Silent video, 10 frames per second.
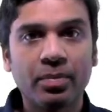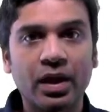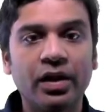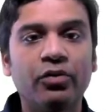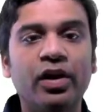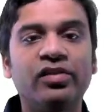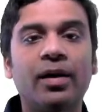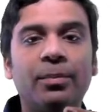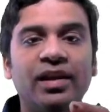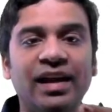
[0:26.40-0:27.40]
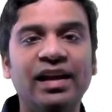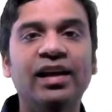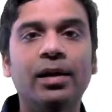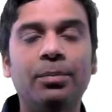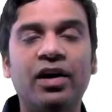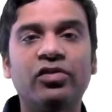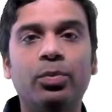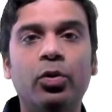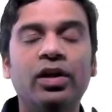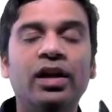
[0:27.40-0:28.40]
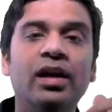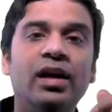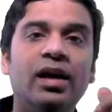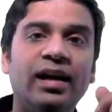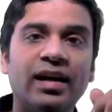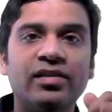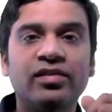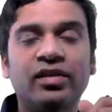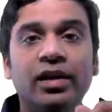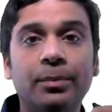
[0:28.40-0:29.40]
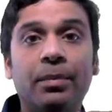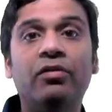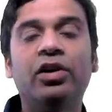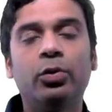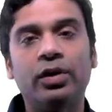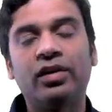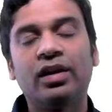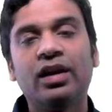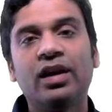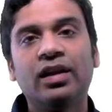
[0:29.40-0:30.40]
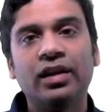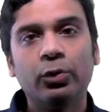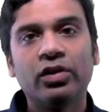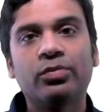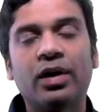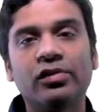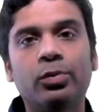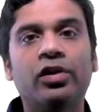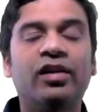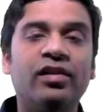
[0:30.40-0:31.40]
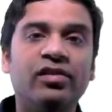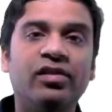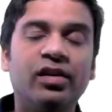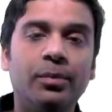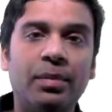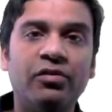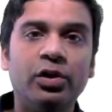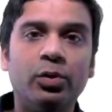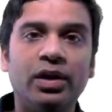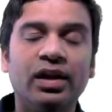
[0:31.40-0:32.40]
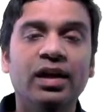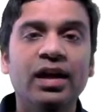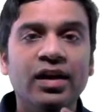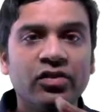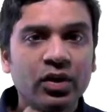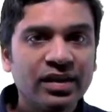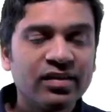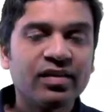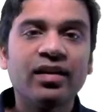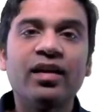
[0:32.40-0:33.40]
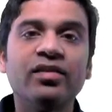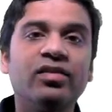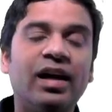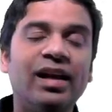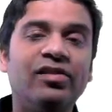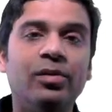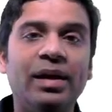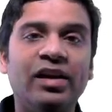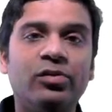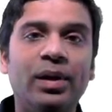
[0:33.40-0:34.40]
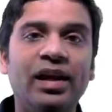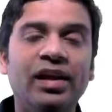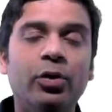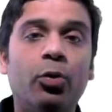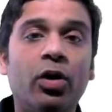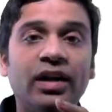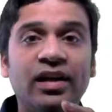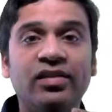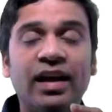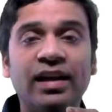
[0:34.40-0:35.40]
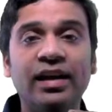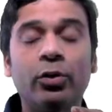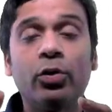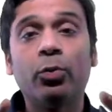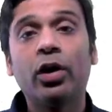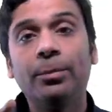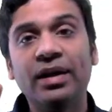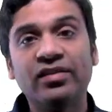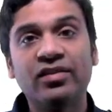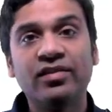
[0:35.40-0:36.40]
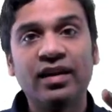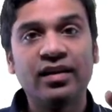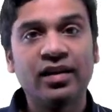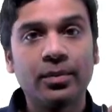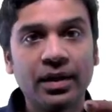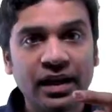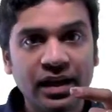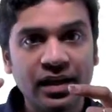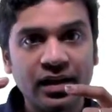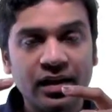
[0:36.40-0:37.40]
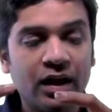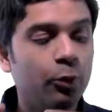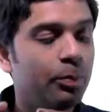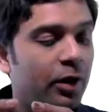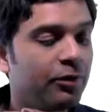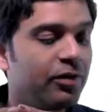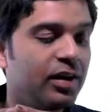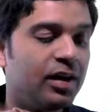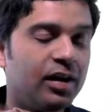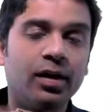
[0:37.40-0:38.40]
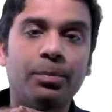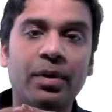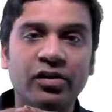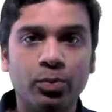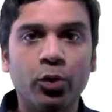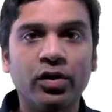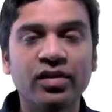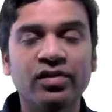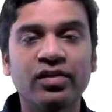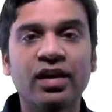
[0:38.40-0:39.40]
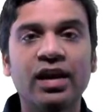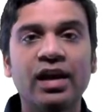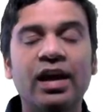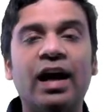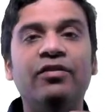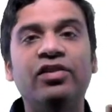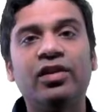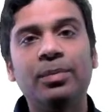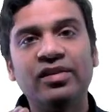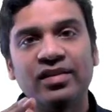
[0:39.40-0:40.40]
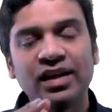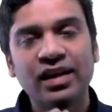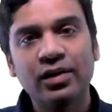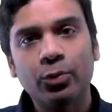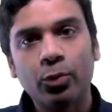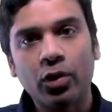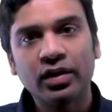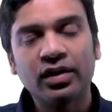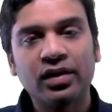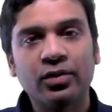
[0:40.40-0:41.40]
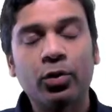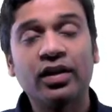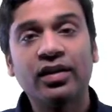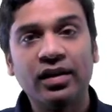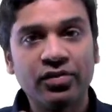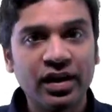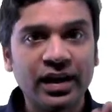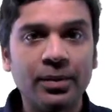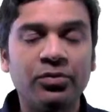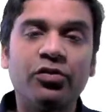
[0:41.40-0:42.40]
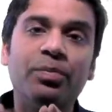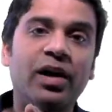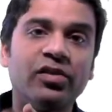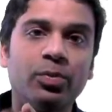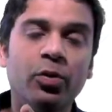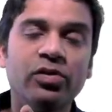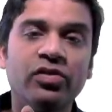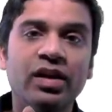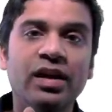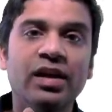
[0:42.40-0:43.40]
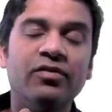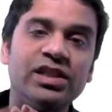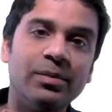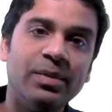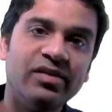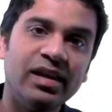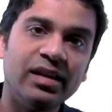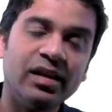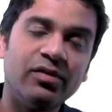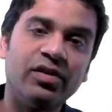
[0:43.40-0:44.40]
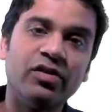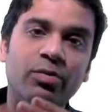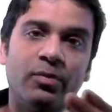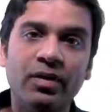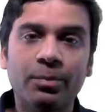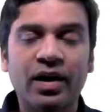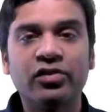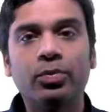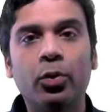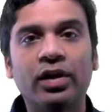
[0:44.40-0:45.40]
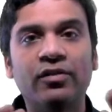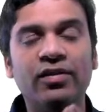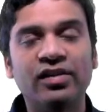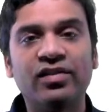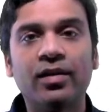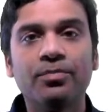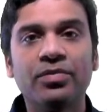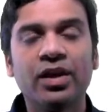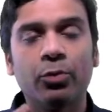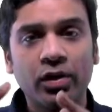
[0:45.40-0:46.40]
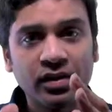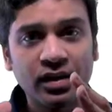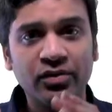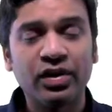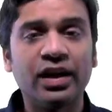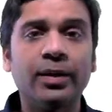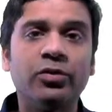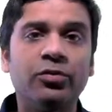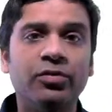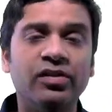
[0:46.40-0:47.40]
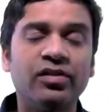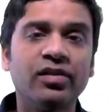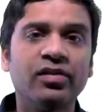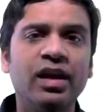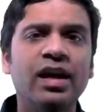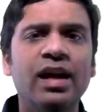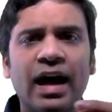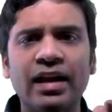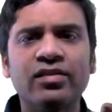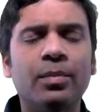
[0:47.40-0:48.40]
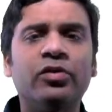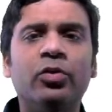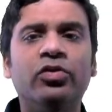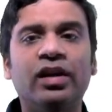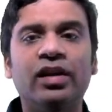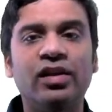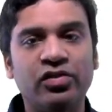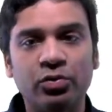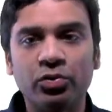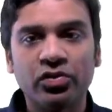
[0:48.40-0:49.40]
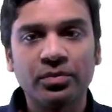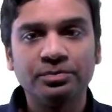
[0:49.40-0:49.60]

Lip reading: Okay, for example, the Indian passport, it has a certain power to it. The US passport has a certain power to it. So in this class, I shall be explaining you on what basis they are determining how powerful a passport is. And we shall be seeing what are the different types of passports. We shall be seeing the difference between passport and visa, what are the different types of visas, and some associated issues.